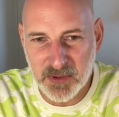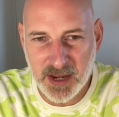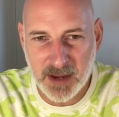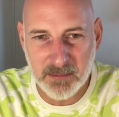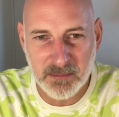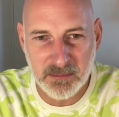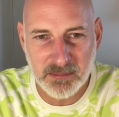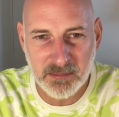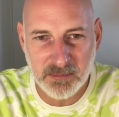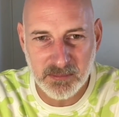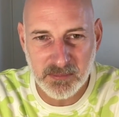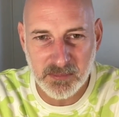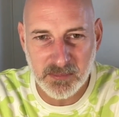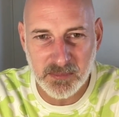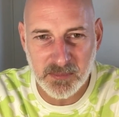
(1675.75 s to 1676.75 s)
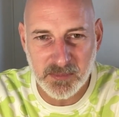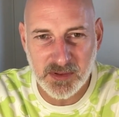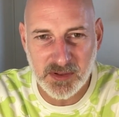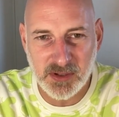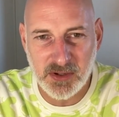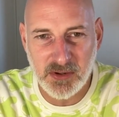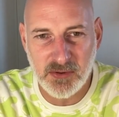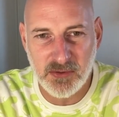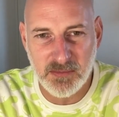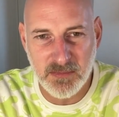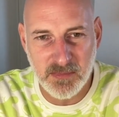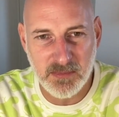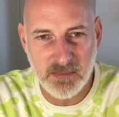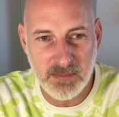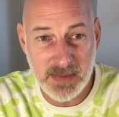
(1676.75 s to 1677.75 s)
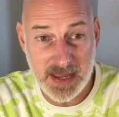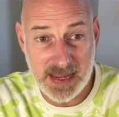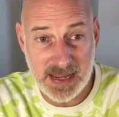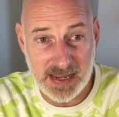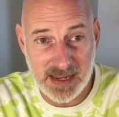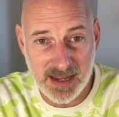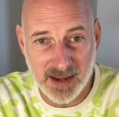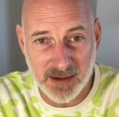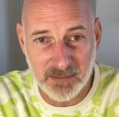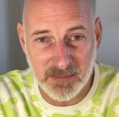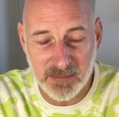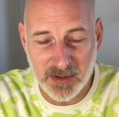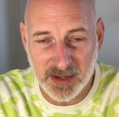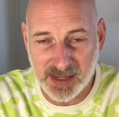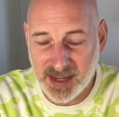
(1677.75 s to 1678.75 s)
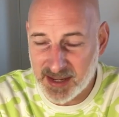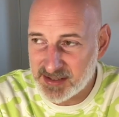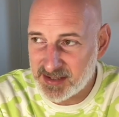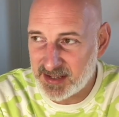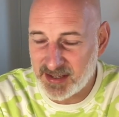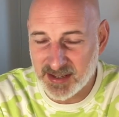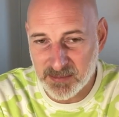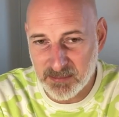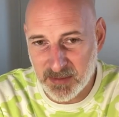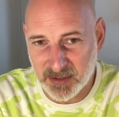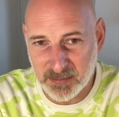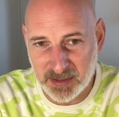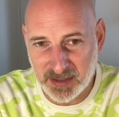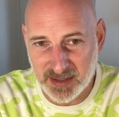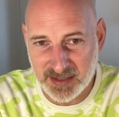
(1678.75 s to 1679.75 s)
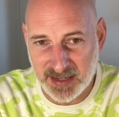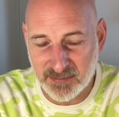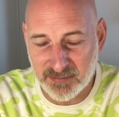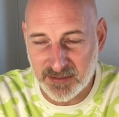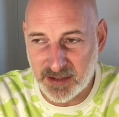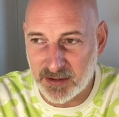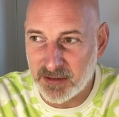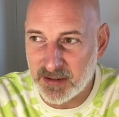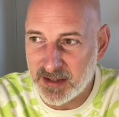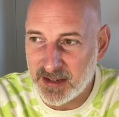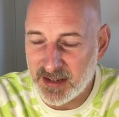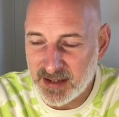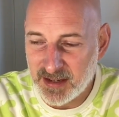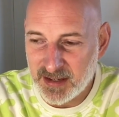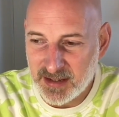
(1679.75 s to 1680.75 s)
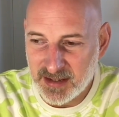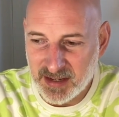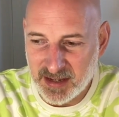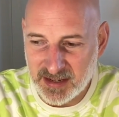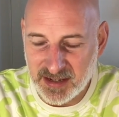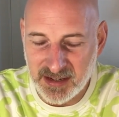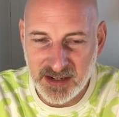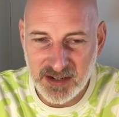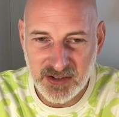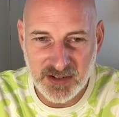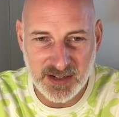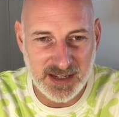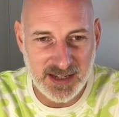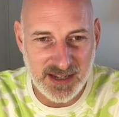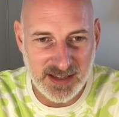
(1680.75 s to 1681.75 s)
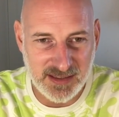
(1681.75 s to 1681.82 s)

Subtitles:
come to me, I'm guessing this must be the same for you. And initially